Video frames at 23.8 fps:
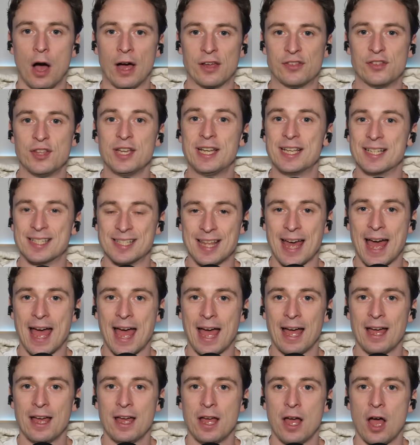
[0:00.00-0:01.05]
I think it's
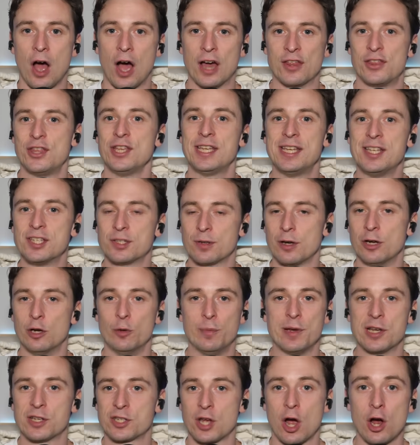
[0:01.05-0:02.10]
there. I think he'll
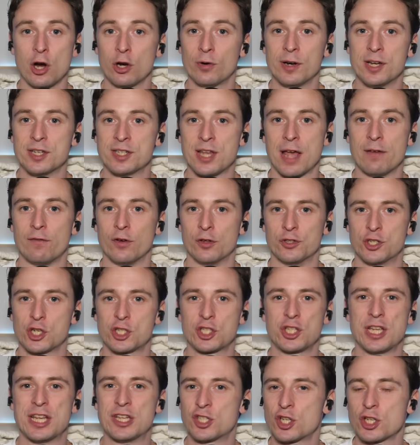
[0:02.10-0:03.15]
be as hungry as ever.
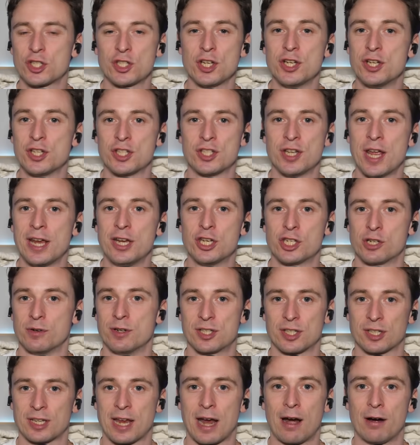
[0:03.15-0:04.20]
It's just in his nature.
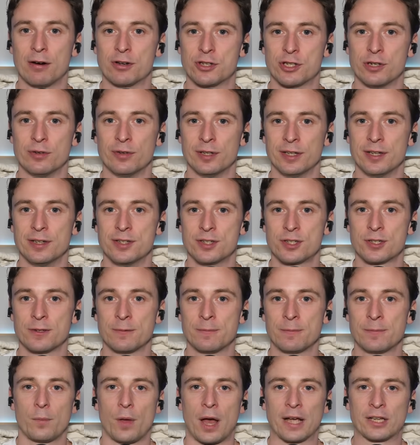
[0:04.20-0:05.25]
It's the character he is.
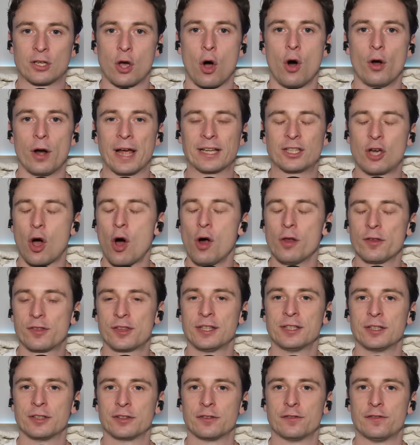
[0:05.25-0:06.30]
I can't
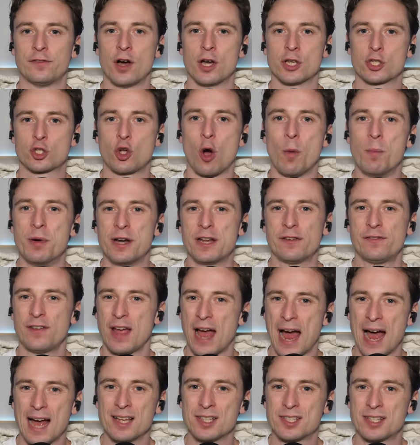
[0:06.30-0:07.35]
think that the fire's gone, but if it
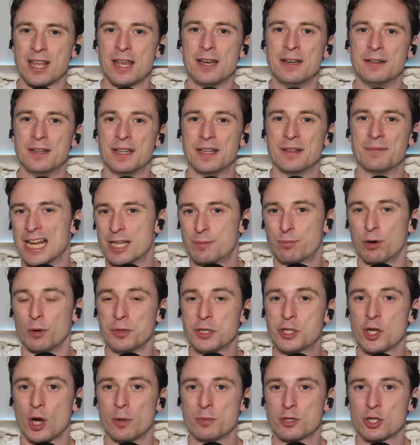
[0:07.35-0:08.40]
has, then it's
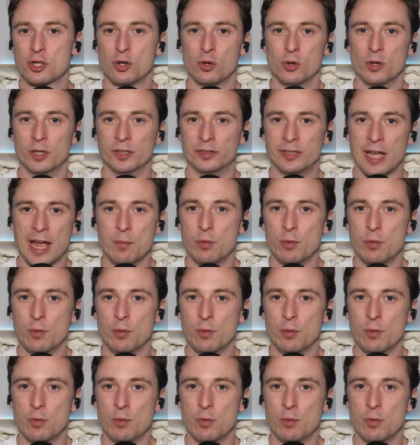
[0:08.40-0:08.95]
probably time to call it a day.